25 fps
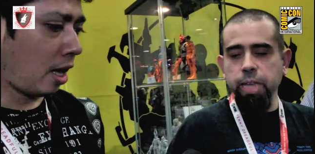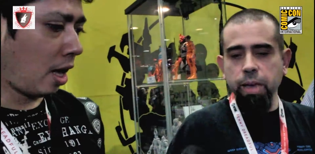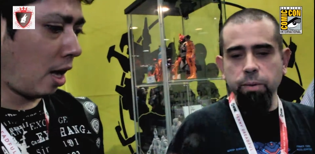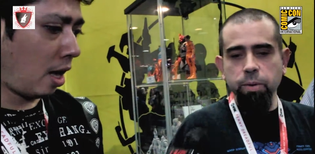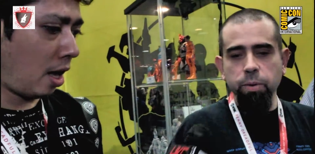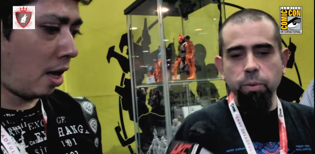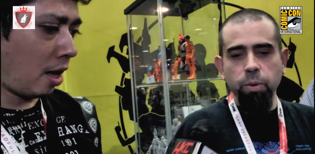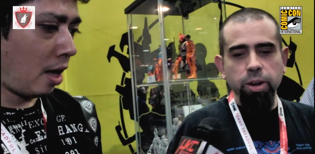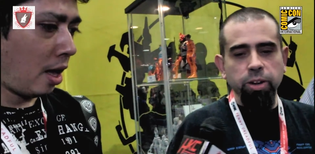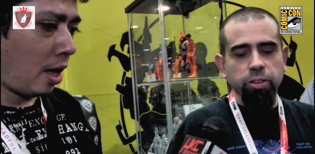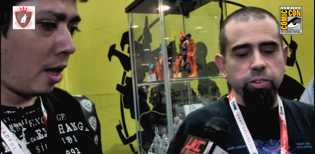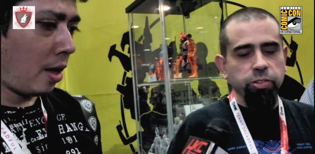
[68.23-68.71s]
Speaker 1: Yeah,
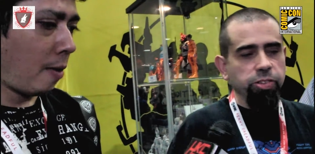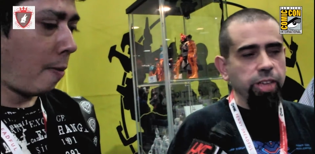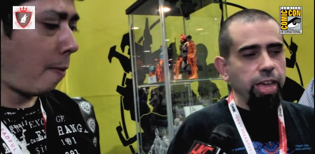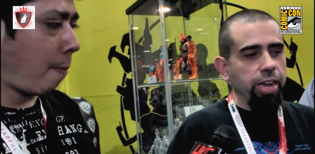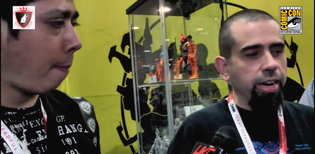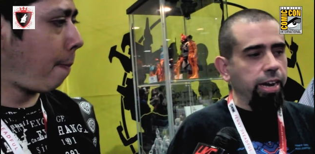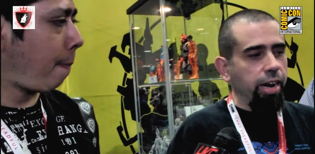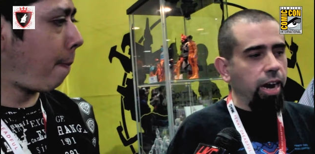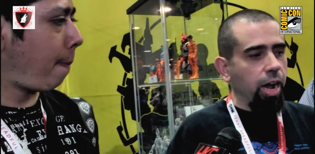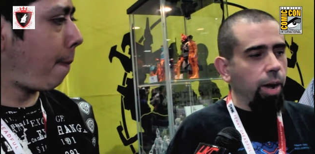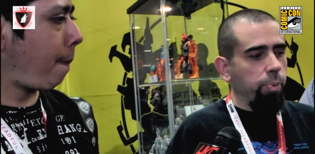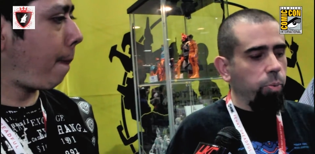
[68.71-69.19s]
we want to
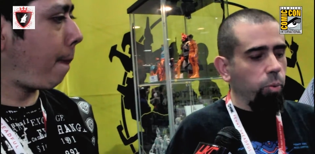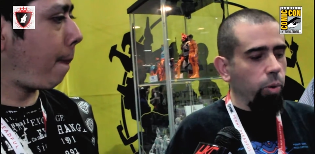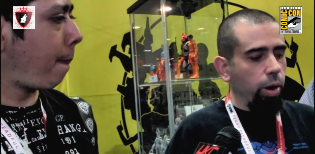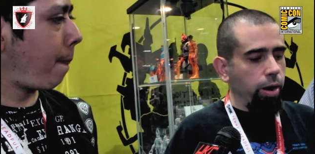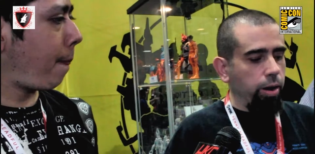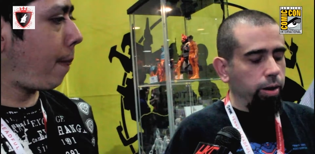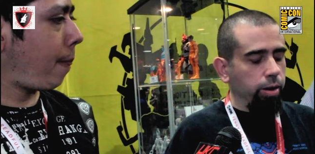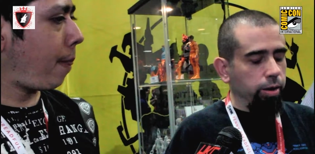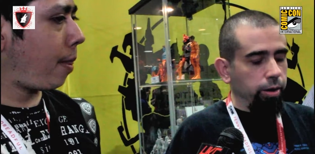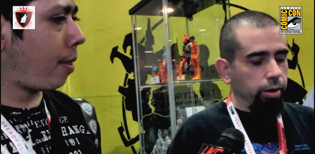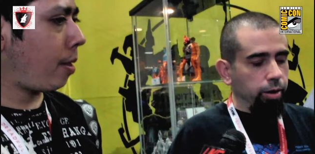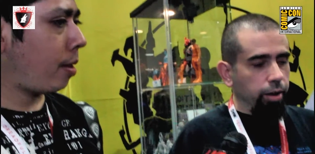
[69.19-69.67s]
set it up
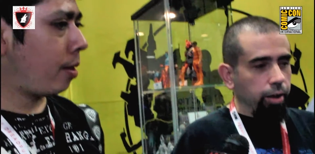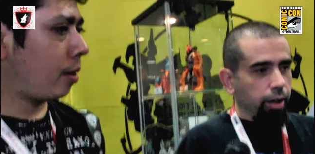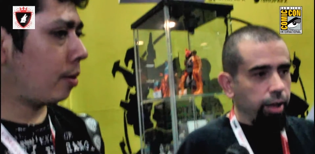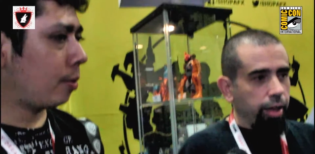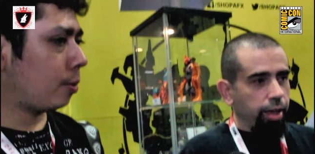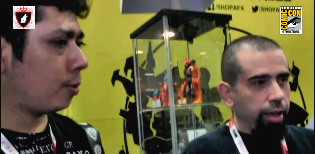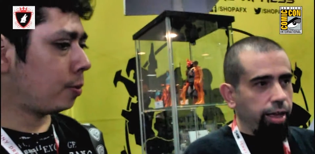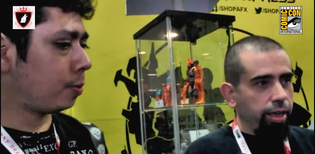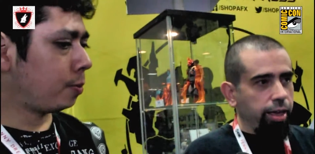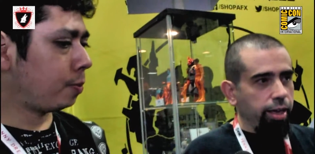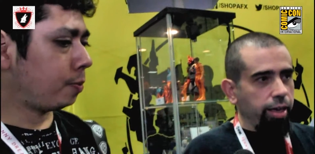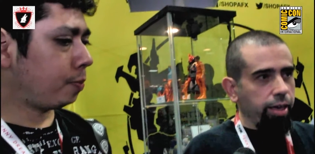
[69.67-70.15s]
where
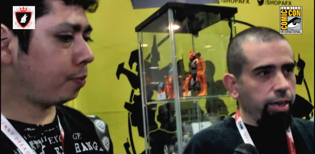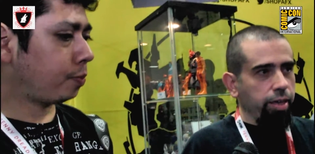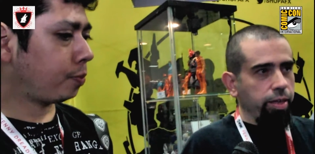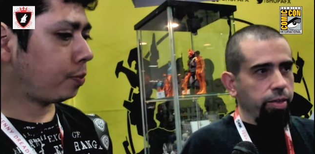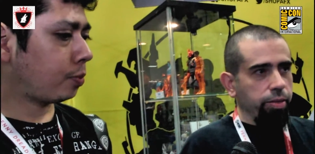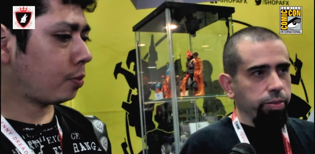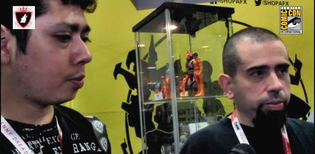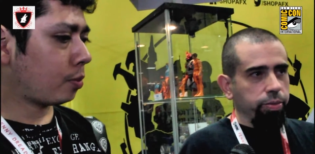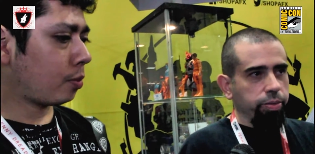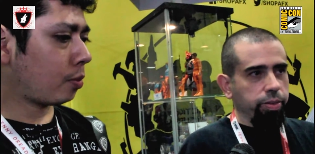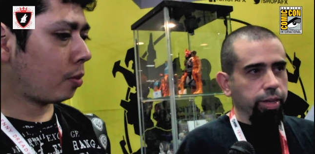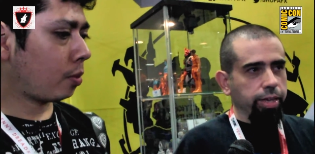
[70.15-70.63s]

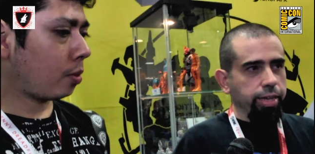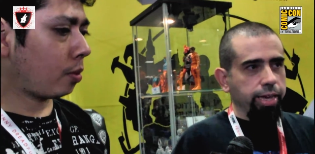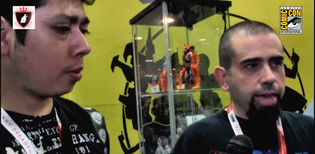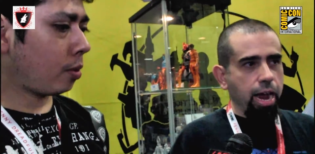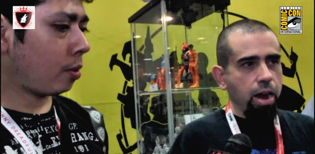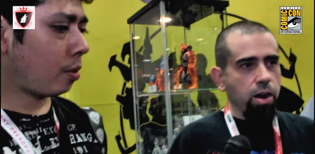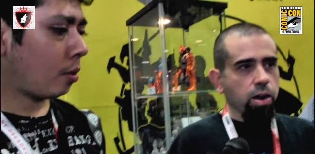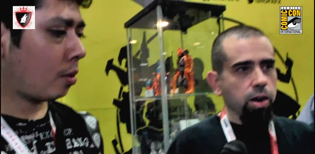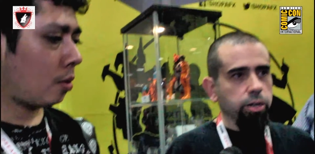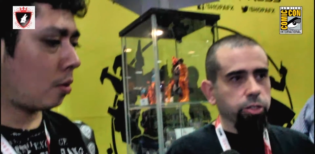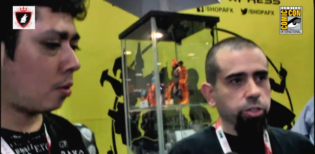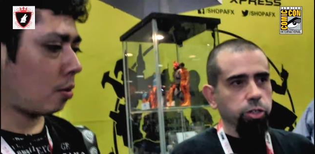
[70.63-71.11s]
the
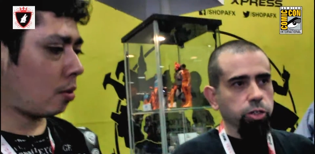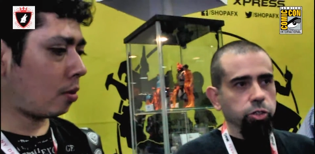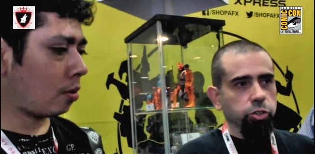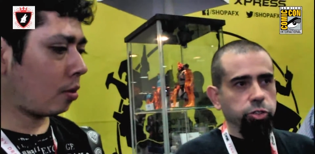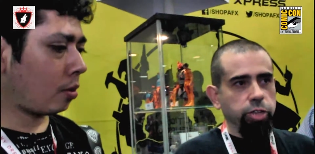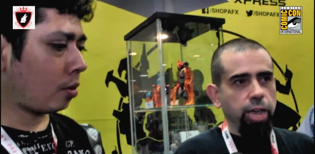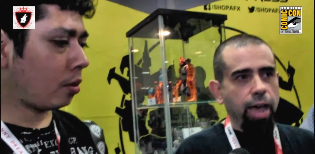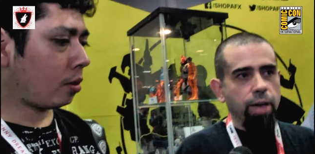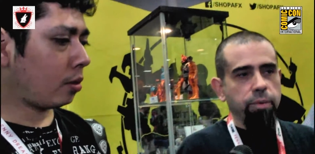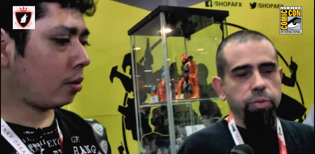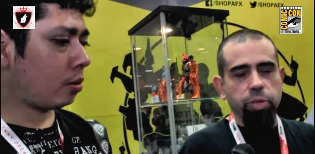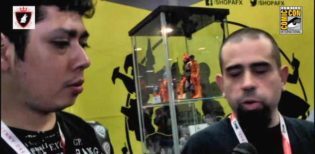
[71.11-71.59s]
characters
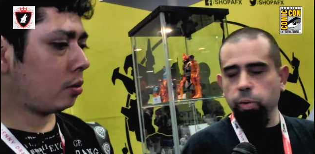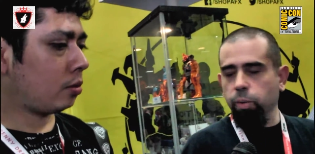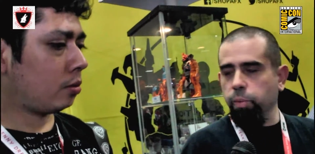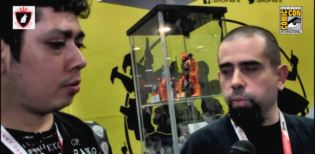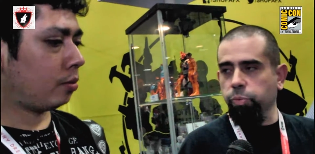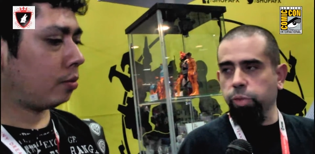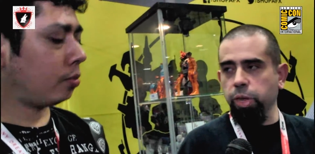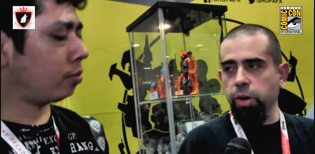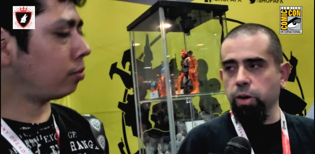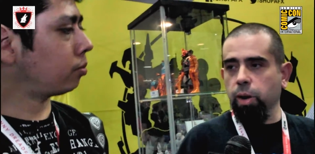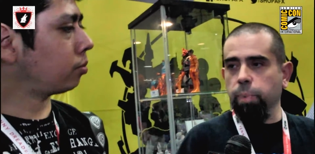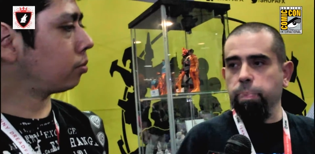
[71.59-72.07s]
have their,
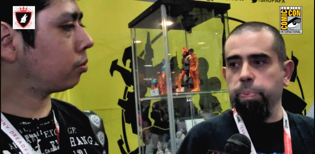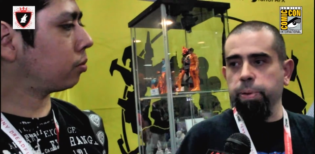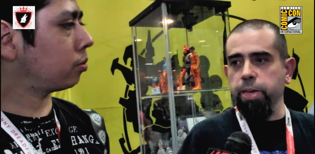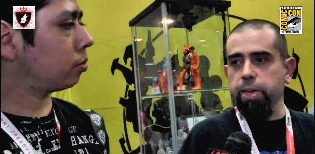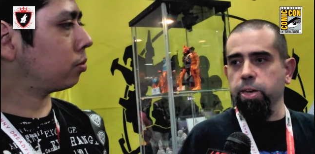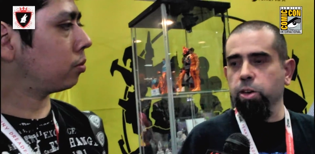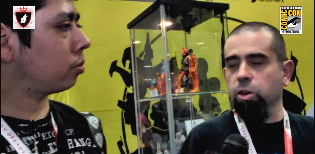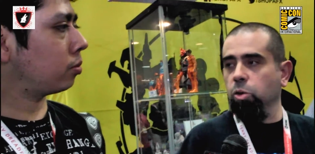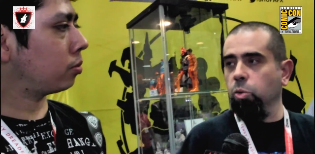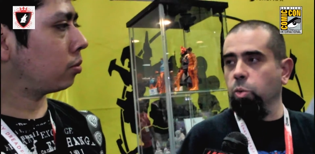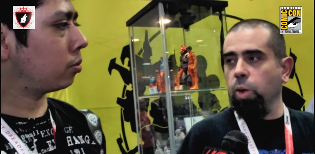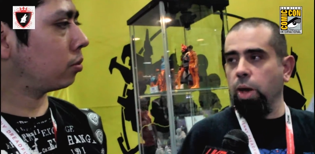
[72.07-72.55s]
their
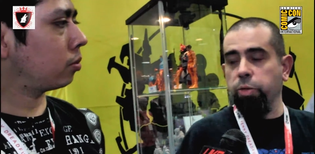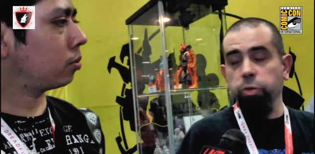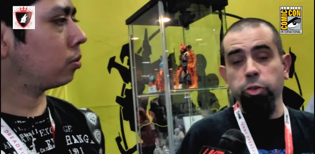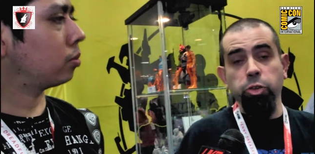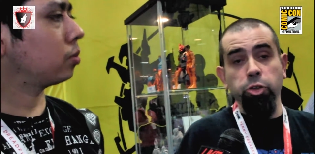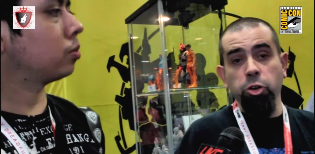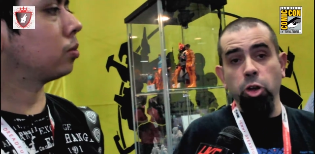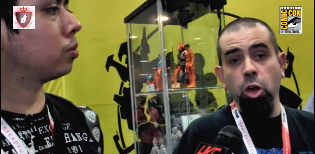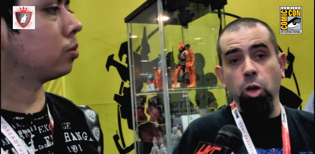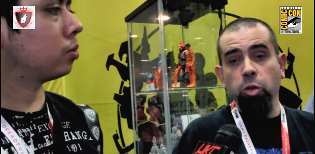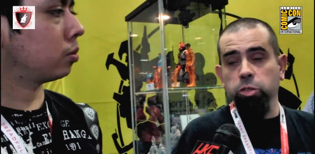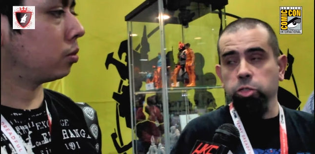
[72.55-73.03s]
appeal, whether
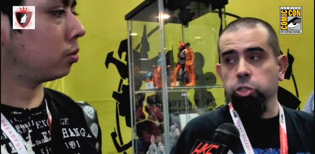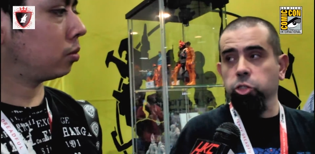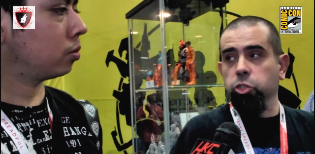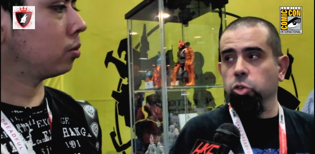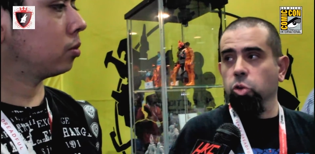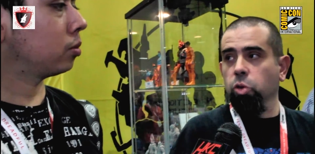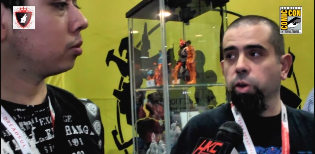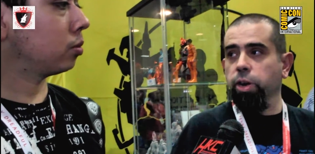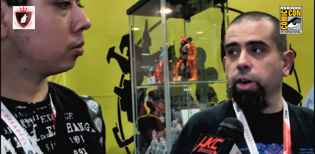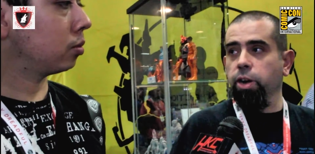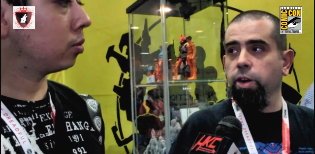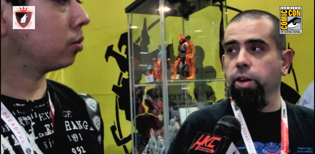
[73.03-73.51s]
you know the
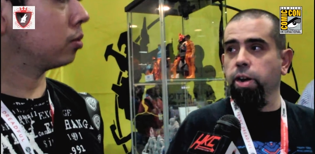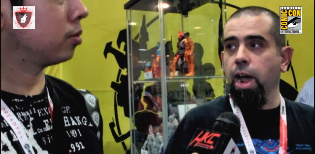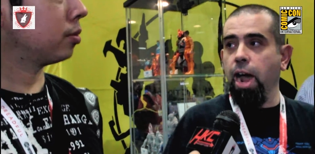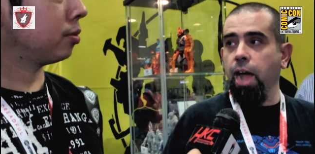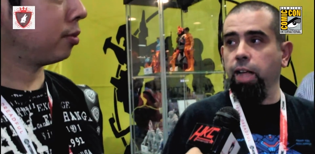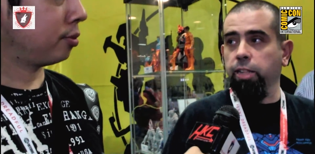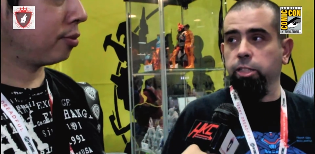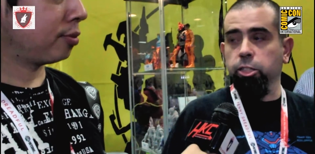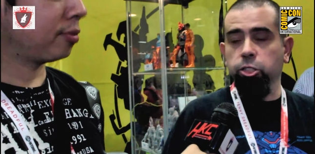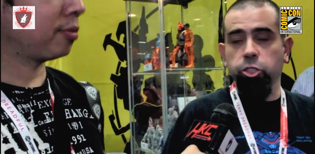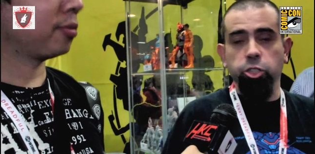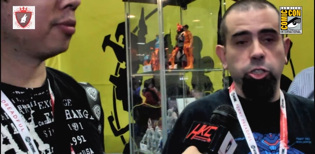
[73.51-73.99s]
story or
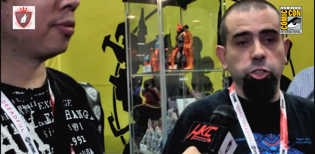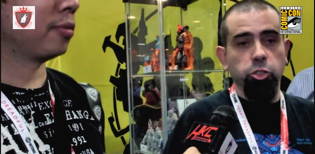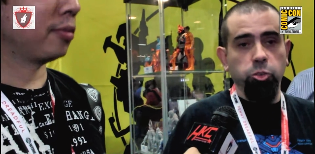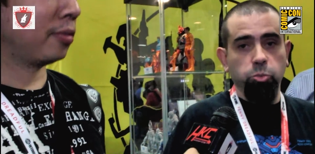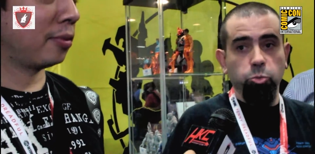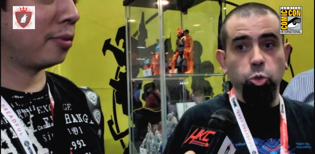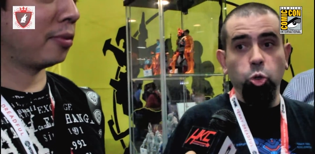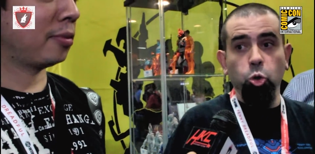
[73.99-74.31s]
not. They're just